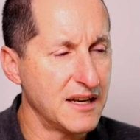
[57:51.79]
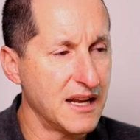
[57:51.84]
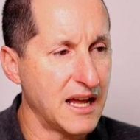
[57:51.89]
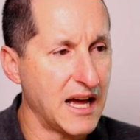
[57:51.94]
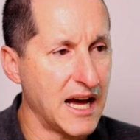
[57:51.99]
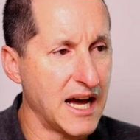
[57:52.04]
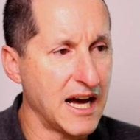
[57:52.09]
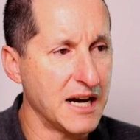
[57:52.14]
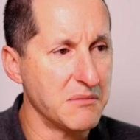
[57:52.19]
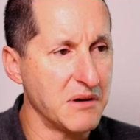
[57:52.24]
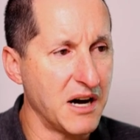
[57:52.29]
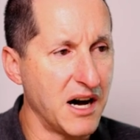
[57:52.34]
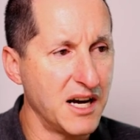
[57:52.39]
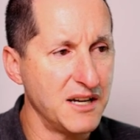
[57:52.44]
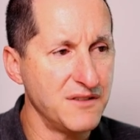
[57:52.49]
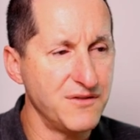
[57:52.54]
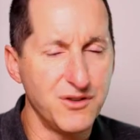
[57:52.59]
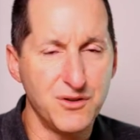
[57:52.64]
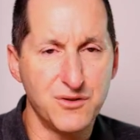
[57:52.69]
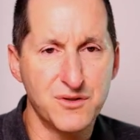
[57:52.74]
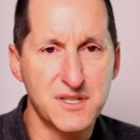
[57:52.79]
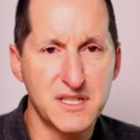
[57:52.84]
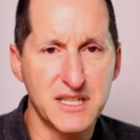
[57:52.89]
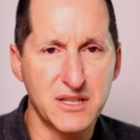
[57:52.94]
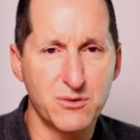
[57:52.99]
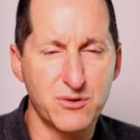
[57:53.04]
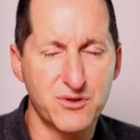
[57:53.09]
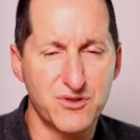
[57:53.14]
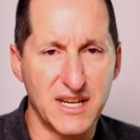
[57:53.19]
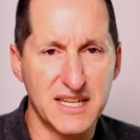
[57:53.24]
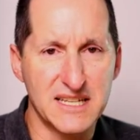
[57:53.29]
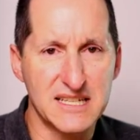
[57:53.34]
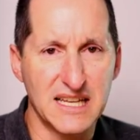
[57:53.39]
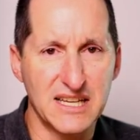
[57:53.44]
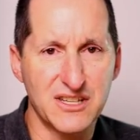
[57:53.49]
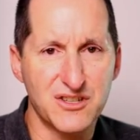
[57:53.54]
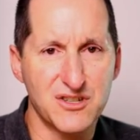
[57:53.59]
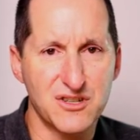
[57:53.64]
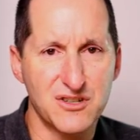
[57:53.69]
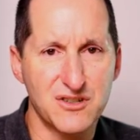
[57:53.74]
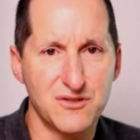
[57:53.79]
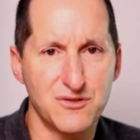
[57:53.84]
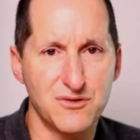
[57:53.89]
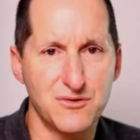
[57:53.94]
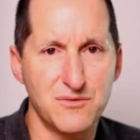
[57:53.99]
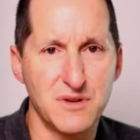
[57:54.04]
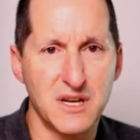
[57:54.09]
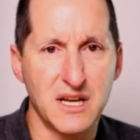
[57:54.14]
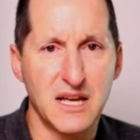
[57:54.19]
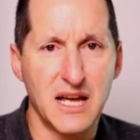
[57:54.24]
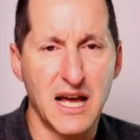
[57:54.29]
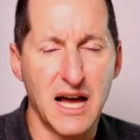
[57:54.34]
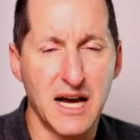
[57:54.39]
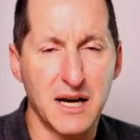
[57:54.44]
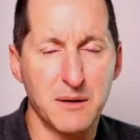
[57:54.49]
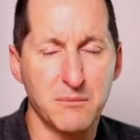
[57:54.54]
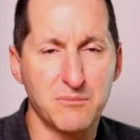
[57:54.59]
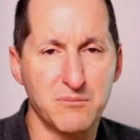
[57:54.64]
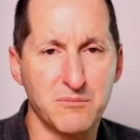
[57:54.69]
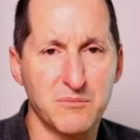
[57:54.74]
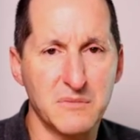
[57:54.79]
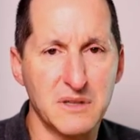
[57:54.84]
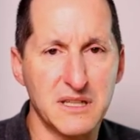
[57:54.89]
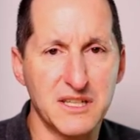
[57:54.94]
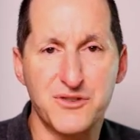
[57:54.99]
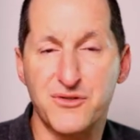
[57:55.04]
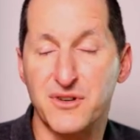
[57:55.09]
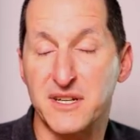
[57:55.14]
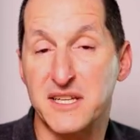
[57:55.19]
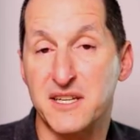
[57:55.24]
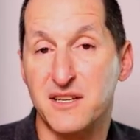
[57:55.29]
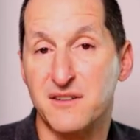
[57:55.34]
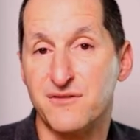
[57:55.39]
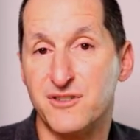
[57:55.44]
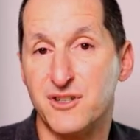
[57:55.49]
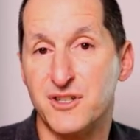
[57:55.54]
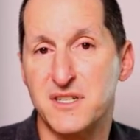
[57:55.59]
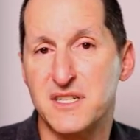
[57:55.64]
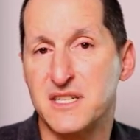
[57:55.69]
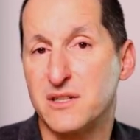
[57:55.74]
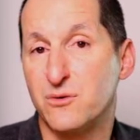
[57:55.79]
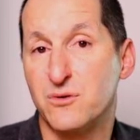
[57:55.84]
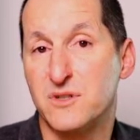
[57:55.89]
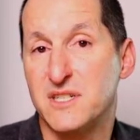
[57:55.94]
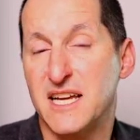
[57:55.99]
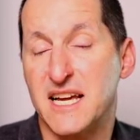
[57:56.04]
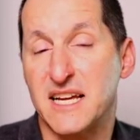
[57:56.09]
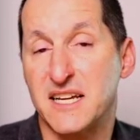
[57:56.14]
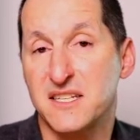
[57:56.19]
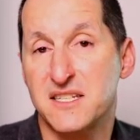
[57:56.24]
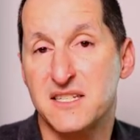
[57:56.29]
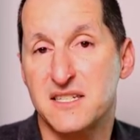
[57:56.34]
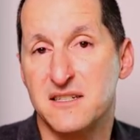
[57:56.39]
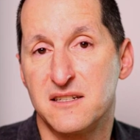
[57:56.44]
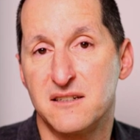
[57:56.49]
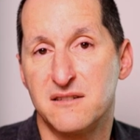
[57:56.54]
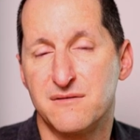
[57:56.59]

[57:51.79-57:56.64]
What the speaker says: I've used SQL translation to literally convert SQL text.